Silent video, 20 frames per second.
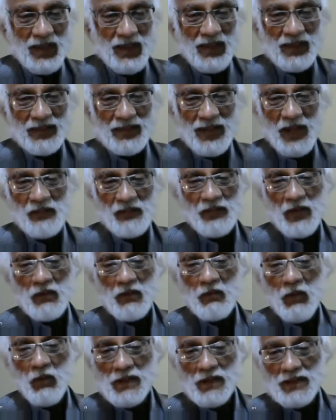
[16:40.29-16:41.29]
Therefore,
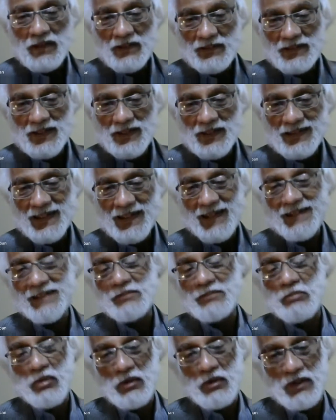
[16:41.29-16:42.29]
what is it that
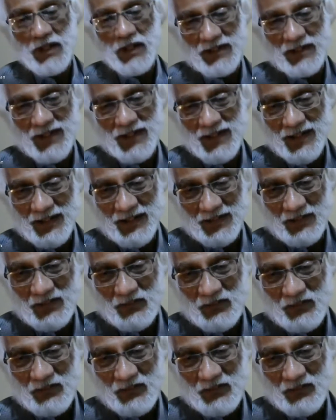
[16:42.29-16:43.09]
is protecting